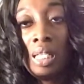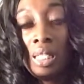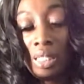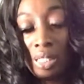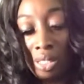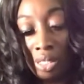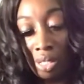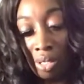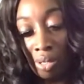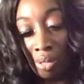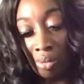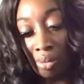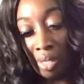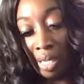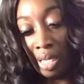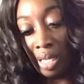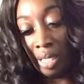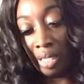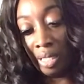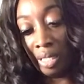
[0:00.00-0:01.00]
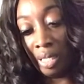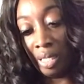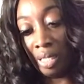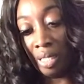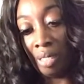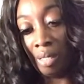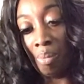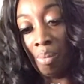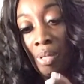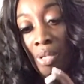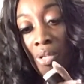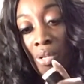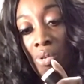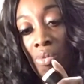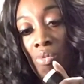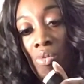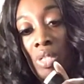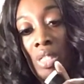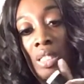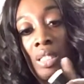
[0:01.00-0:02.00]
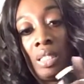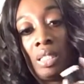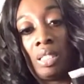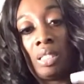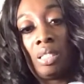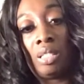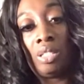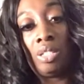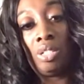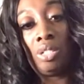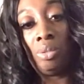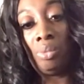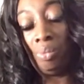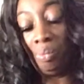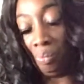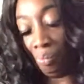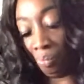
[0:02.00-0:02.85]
So, and then the bigger ones too.